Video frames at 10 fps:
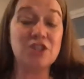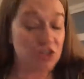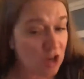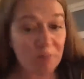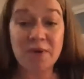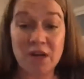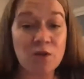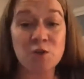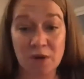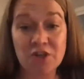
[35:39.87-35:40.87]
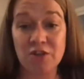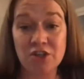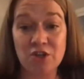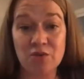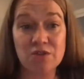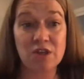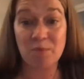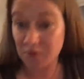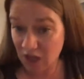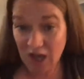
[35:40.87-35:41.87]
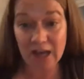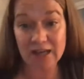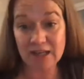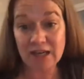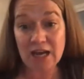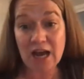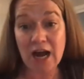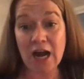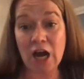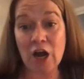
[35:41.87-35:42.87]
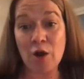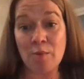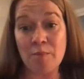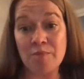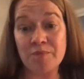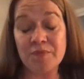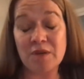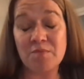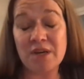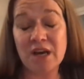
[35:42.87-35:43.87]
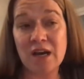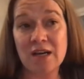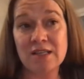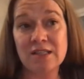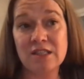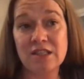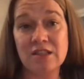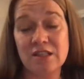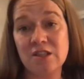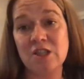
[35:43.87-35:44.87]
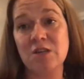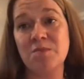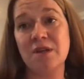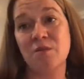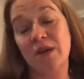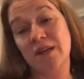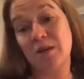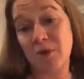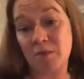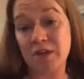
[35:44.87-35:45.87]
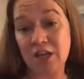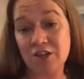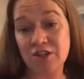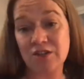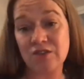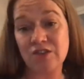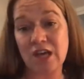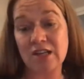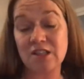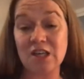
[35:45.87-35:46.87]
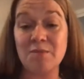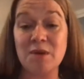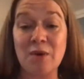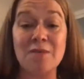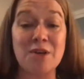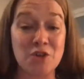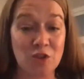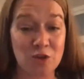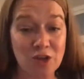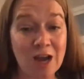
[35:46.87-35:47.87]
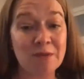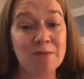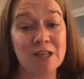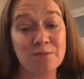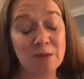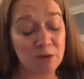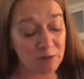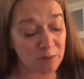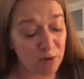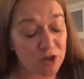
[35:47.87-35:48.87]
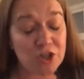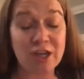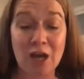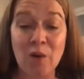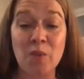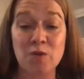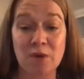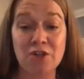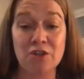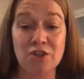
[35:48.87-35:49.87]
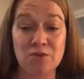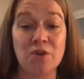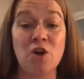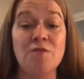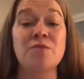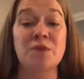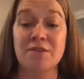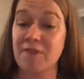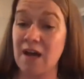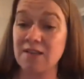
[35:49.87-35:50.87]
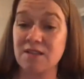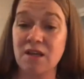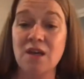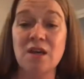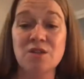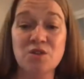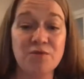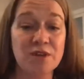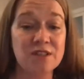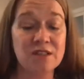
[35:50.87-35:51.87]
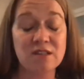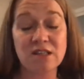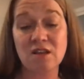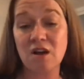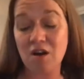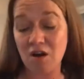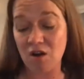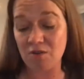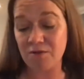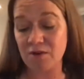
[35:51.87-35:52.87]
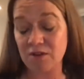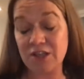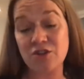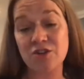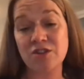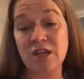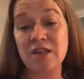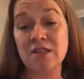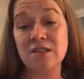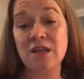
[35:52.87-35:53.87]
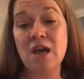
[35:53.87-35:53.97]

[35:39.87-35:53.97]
jump in on those special issues, apply, because this is going to be a way to get publications, and it's going to be a way to make sure they're timely because people are going to be pushing out their special issues on COVID really fast. So for instance, I saw a call for leisure studies